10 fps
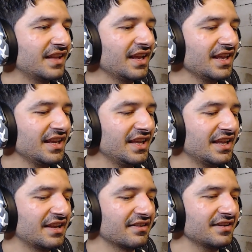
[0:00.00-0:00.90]

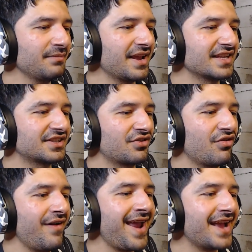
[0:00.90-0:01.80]
Man, this man's
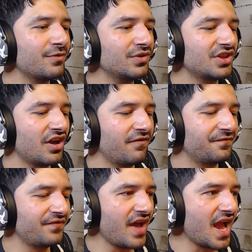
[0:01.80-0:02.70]
crack, what the
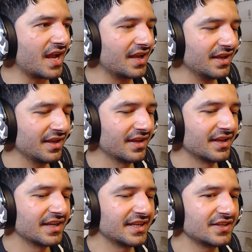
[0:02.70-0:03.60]
fuck? He's